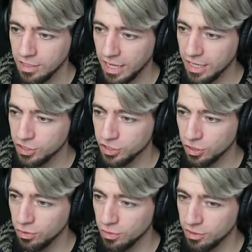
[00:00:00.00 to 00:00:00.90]
Yeah,
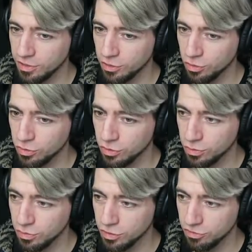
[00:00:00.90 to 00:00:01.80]
so we're in the
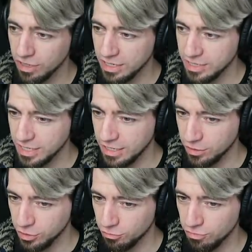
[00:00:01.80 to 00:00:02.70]
underwater reactor now.
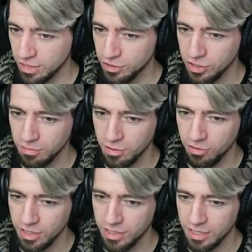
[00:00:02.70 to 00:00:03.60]
There's a red
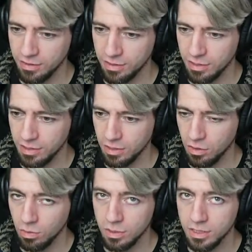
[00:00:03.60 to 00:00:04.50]
submarine down there.
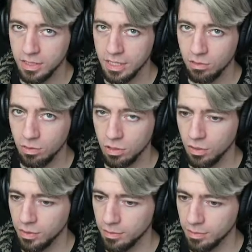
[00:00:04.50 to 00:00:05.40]
What's that all
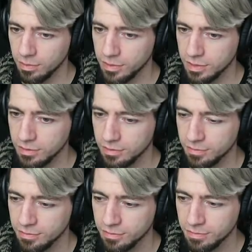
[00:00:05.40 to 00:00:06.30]
going about?
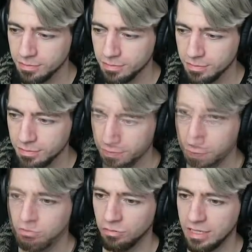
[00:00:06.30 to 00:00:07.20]

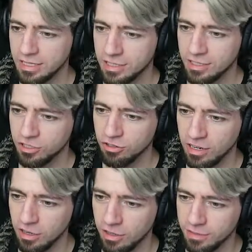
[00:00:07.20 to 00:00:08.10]
Right, let's
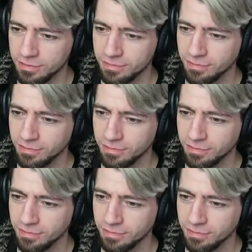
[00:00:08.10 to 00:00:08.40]
crack on.